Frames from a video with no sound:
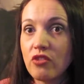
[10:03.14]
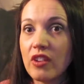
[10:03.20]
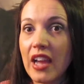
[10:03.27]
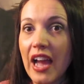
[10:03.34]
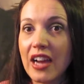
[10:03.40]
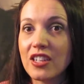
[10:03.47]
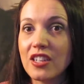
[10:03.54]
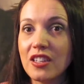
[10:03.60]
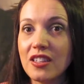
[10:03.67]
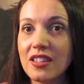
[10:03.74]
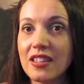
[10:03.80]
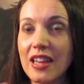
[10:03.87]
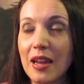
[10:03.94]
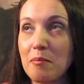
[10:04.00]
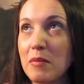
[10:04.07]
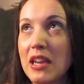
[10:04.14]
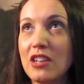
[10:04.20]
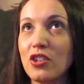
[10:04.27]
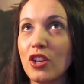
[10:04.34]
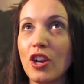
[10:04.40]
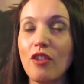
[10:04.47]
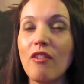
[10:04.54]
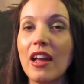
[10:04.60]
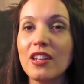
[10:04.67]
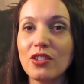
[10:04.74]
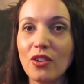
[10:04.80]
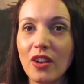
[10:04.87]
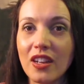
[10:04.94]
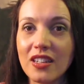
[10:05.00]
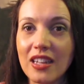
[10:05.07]
reactions and me doing a rant
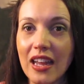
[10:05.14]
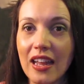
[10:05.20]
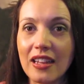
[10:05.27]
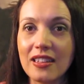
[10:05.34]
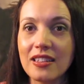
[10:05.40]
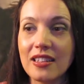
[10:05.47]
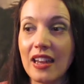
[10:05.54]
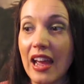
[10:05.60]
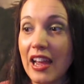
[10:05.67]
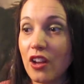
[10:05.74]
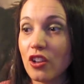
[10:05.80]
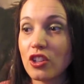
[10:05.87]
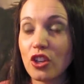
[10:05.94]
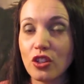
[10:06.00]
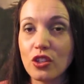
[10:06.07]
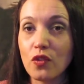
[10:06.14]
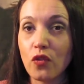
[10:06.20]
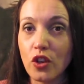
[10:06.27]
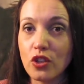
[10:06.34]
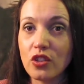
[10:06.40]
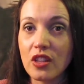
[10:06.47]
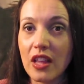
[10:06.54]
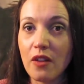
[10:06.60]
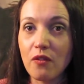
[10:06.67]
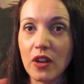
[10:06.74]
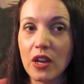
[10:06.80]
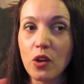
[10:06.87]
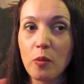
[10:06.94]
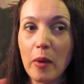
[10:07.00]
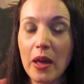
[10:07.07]
on it, and I got tons of views on that
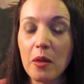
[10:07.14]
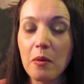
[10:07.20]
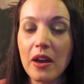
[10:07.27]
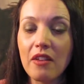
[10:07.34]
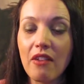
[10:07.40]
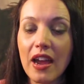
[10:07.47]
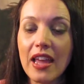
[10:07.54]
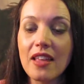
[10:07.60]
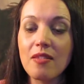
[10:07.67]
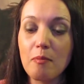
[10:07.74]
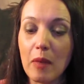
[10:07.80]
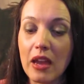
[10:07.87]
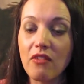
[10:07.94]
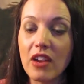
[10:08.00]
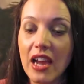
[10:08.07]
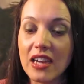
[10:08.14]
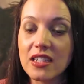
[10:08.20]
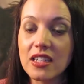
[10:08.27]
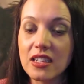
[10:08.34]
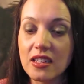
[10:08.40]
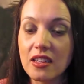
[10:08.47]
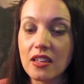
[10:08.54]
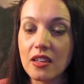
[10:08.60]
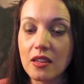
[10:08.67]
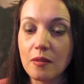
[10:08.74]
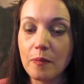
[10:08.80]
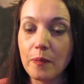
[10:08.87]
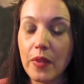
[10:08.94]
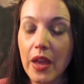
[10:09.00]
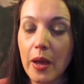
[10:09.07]
video, by the way, right? My reaction to the
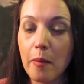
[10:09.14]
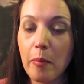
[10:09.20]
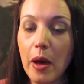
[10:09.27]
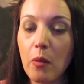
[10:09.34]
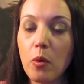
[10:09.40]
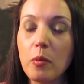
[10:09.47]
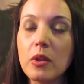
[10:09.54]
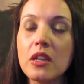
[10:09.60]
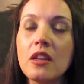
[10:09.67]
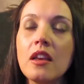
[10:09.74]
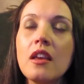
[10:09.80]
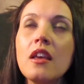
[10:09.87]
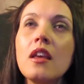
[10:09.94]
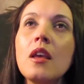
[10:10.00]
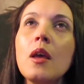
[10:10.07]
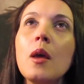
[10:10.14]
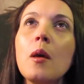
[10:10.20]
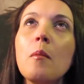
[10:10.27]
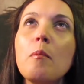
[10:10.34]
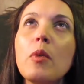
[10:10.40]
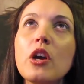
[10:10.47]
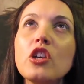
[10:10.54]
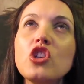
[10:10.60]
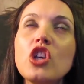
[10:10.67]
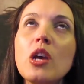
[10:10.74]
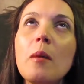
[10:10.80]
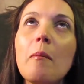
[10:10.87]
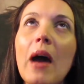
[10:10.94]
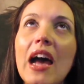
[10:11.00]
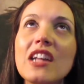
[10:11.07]
Batwoman. But could you
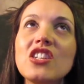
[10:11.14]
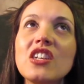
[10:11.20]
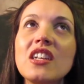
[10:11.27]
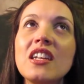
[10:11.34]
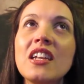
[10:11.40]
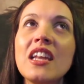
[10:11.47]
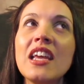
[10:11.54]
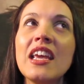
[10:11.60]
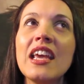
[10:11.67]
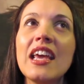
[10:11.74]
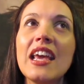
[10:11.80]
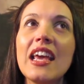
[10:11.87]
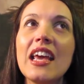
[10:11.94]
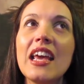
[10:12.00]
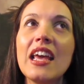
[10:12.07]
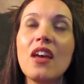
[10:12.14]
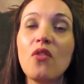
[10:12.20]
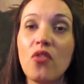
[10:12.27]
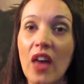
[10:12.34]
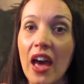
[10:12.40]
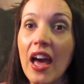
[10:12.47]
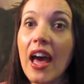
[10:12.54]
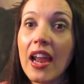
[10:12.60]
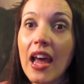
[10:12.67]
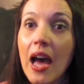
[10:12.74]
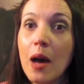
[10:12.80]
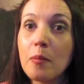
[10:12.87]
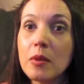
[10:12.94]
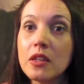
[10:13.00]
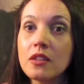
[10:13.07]
imagine if that had
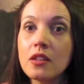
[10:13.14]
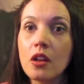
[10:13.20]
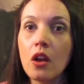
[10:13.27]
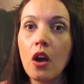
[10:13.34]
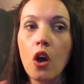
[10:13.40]
happened?